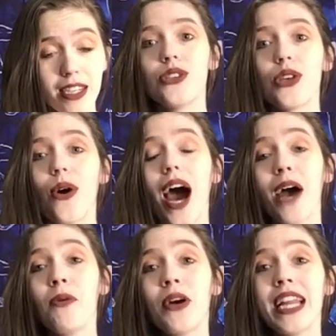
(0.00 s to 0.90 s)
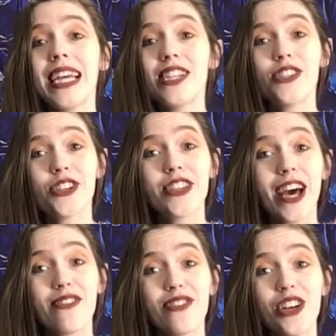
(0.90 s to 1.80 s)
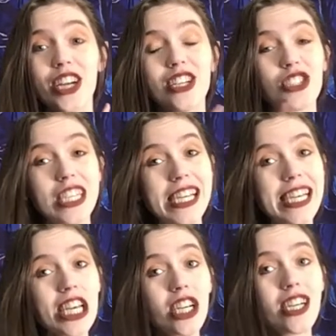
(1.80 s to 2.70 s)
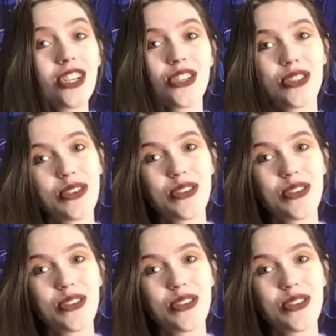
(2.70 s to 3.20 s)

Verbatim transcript: So I'm going to insert that footage here so you